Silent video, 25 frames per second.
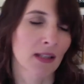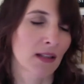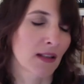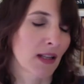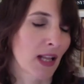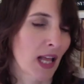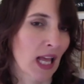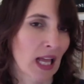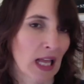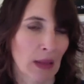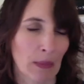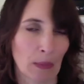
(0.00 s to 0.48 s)

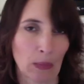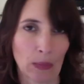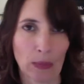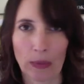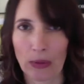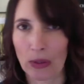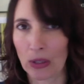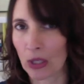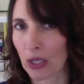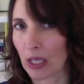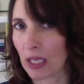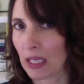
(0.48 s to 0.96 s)
They're
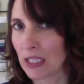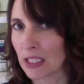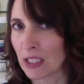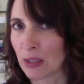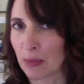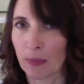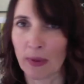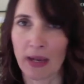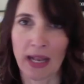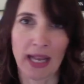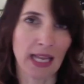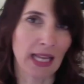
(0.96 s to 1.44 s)
looking to
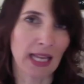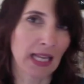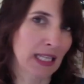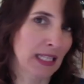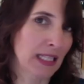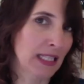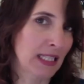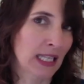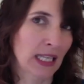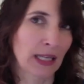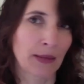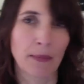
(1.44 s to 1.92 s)
play
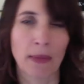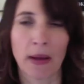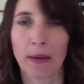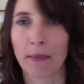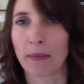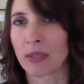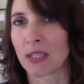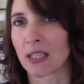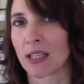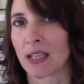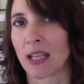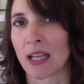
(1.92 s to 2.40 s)
team
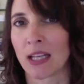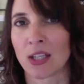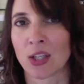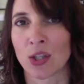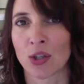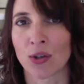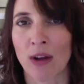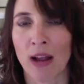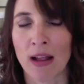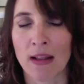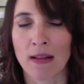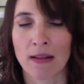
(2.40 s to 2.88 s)
members to their
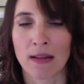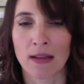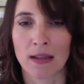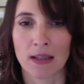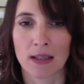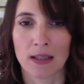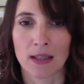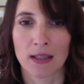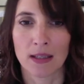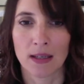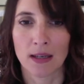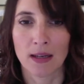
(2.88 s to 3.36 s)

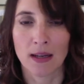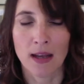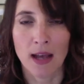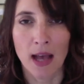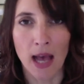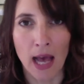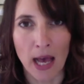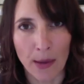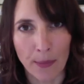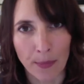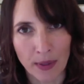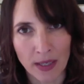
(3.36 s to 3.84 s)
strengths,
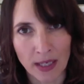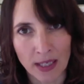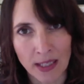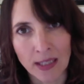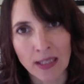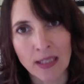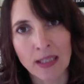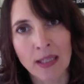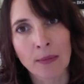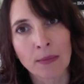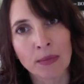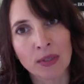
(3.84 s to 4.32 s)

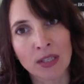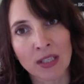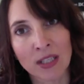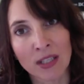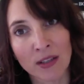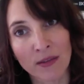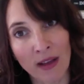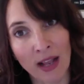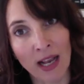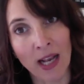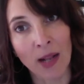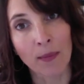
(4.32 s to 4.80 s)
helping them to
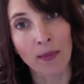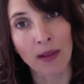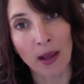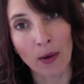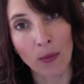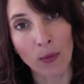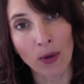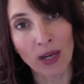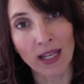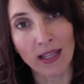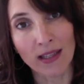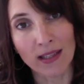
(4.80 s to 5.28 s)
develop their
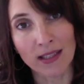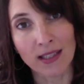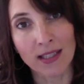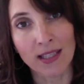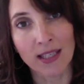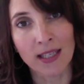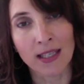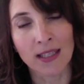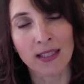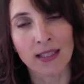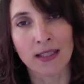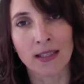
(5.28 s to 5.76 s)

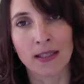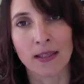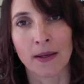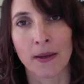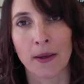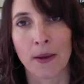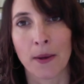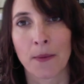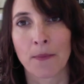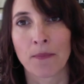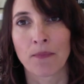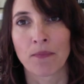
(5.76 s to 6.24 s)
weaknesses,
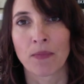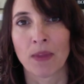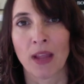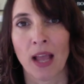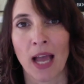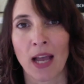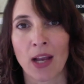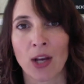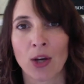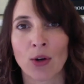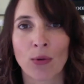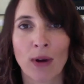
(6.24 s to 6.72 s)

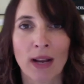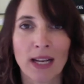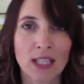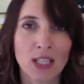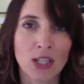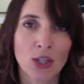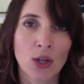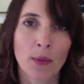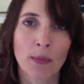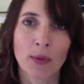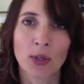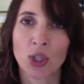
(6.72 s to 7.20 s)
and
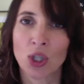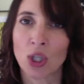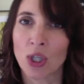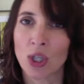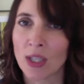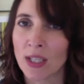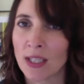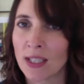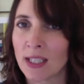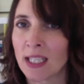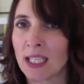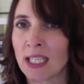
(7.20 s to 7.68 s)
creating
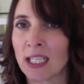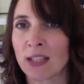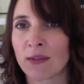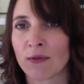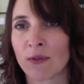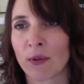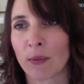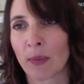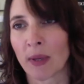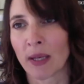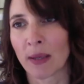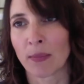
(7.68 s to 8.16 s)
opportunities
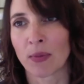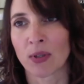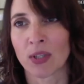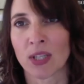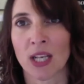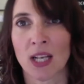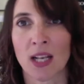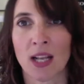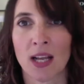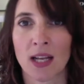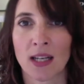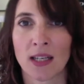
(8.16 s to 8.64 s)
for people to
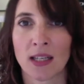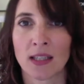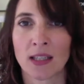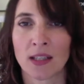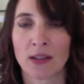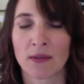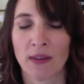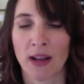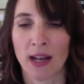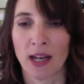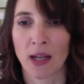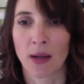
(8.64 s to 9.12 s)
learn and
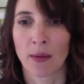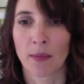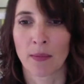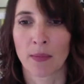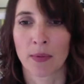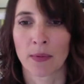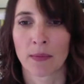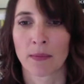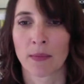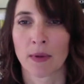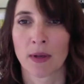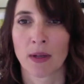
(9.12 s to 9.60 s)
develop.
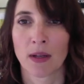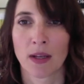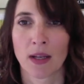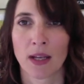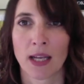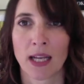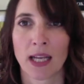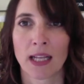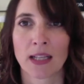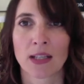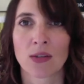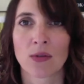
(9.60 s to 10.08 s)

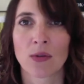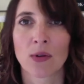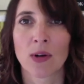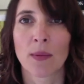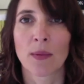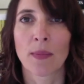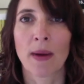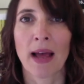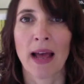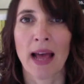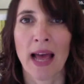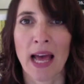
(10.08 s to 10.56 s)
It's all
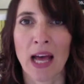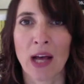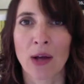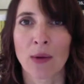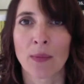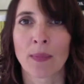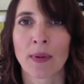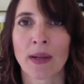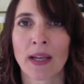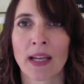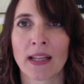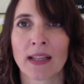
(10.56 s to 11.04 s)
about
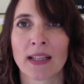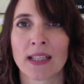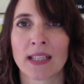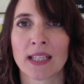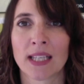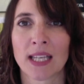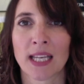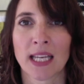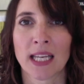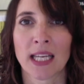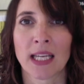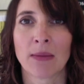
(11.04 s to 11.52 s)
helping the
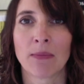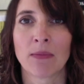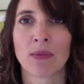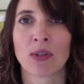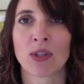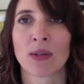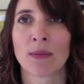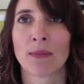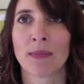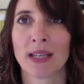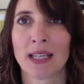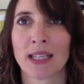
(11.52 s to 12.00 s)
team
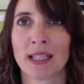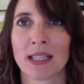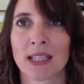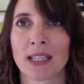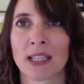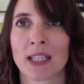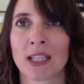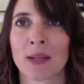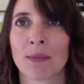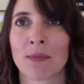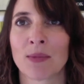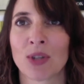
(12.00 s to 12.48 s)
to meet
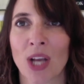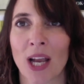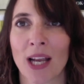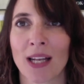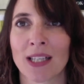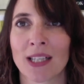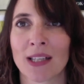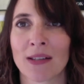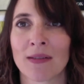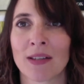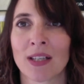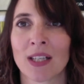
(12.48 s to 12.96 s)
its
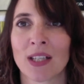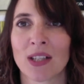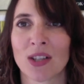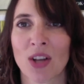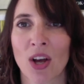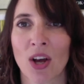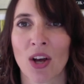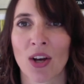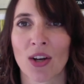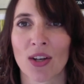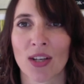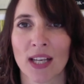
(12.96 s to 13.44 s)
objectives and
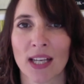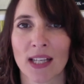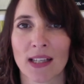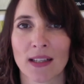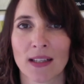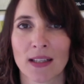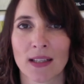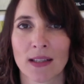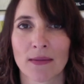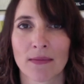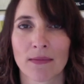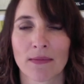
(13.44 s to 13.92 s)

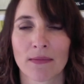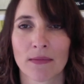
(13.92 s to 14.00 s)
targets.